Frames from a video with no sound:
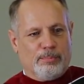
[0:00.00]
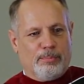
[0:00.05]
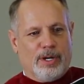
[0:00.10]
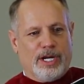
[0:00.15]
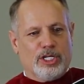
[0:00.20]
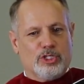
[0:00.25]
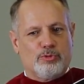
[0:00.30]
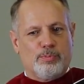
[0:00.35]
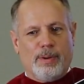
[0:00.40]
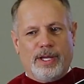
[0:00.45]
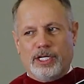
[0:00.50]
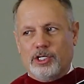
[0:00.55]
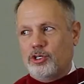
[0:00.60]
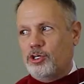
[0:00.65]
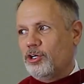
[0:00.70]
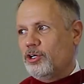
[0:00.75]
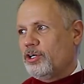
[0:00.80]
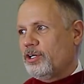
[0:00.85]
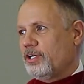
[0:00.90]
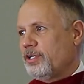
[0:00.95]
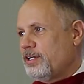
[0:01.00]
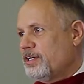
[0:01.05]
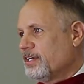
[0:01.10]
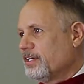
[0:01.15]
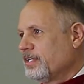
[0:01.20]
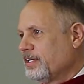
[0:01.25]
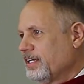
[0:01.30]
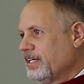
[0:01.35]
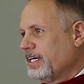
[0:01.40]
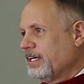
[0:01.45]
But it's been
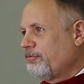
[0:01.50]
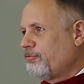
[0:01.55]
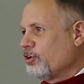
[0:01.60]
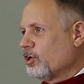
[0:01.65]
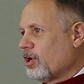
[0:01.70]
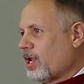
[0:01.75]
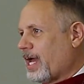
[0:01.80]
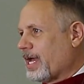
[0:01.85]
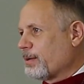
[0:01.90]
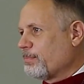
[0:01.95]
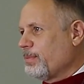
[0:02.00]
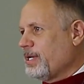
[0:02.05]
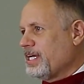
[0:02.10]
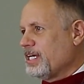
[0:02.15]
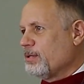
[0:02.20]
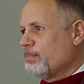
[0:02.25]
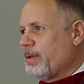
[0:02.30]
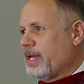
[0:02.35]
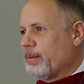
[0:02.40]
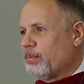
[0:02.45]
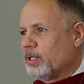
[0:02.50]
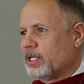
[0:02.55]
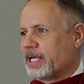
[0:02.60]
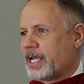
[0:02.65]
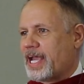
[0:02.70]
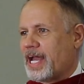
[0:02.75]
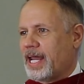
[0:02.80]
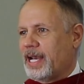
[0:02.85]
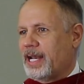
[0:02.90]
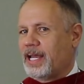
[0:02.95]
good, if you're like me, to be able
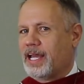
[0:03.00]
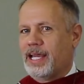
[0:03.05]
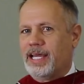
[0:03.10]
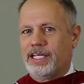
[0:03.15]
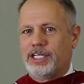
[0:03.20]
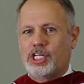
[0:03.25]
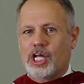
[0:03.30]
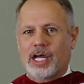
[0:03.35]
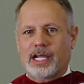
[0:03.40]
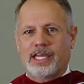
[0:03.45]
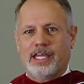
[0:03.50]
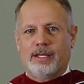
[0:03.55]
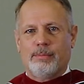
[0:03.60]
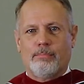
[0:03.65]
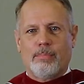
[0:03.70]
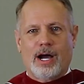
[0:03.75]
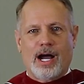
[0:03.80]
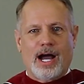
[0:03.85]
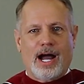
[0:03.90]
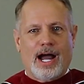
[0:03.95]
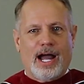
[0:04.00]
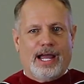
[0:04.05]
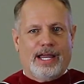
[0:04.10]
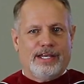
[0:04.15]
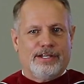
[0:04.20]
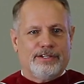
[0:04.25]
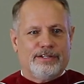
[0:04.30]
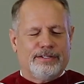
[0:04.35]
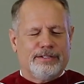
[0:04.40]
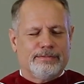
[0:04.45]
to kind of tuck in
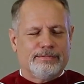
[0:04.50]
behind.